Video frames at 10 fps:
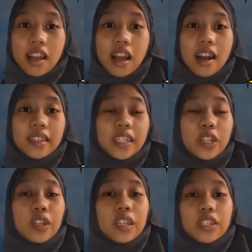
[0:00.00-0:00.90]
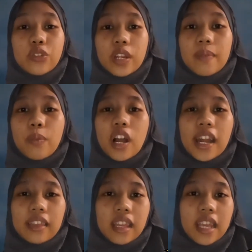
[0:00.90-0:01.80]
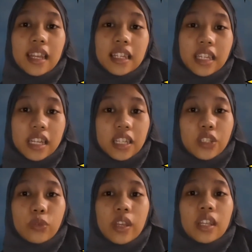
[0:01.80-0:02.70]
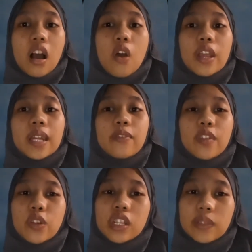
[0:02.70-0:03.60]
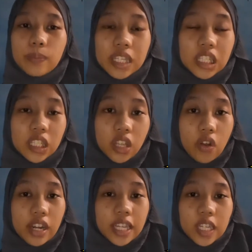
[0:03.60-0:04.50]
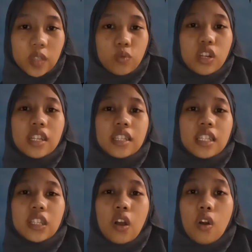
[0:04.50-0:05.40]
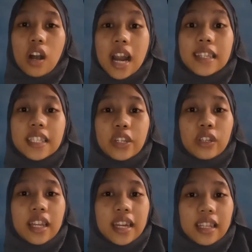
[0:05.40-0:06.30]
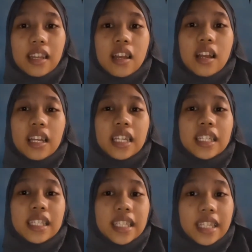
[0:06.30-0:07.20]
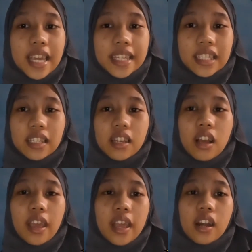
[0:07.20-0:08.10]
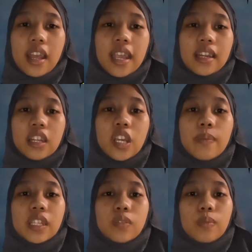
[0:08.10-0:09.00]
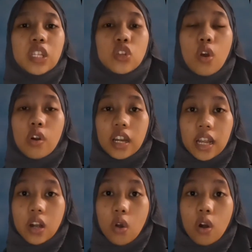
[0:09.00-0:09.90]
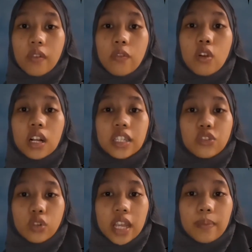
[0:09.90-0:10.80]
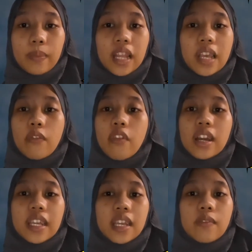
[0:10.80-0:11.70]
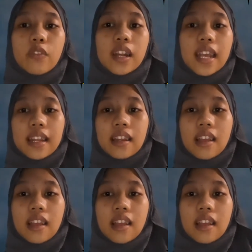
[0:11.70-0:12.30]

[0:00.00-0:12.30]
Articulatory phonetic deals with how individual speech sound is produced or articulated. In this case, the ear in human speech organ or vocal tract play very important